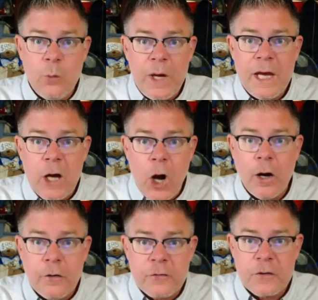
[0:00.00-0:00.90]
We
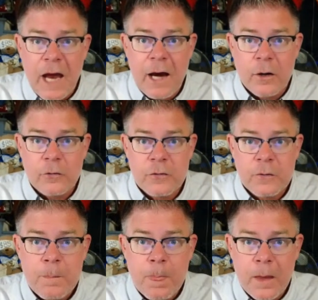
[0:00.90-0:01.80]
are scarce.
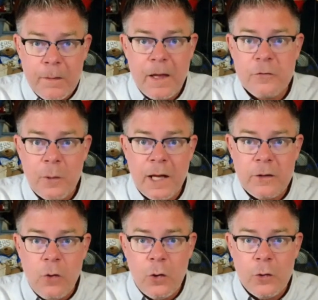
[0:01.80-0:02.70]
And that's what I
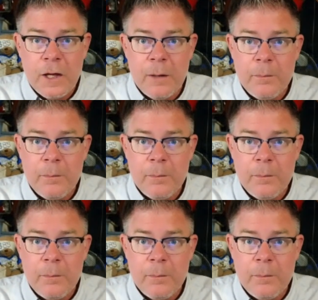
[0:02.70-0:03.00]
told him.